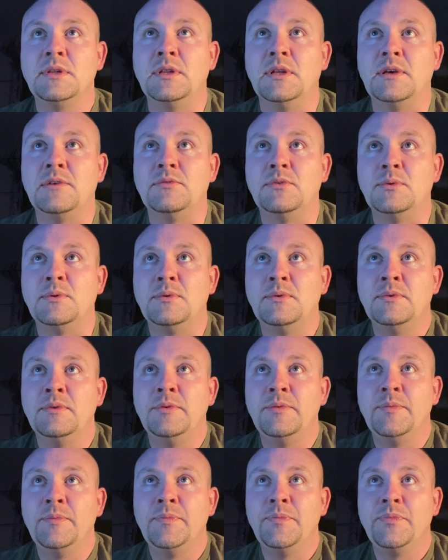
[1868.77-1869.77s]
level,
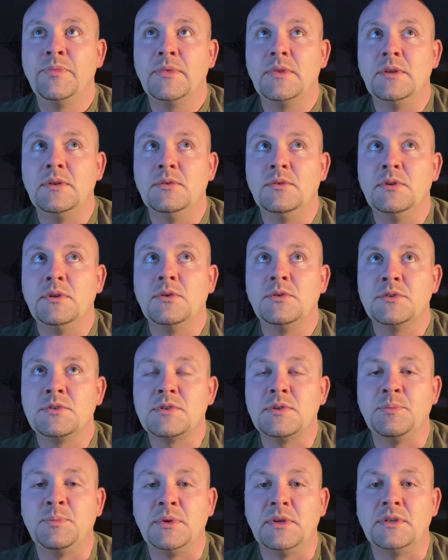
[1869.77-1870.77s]
you'll
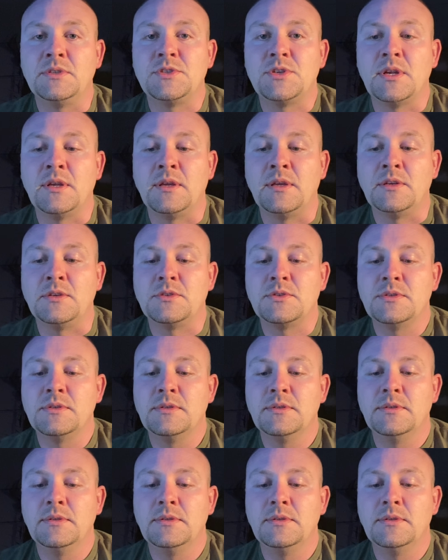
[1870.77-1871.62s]
notice a big change.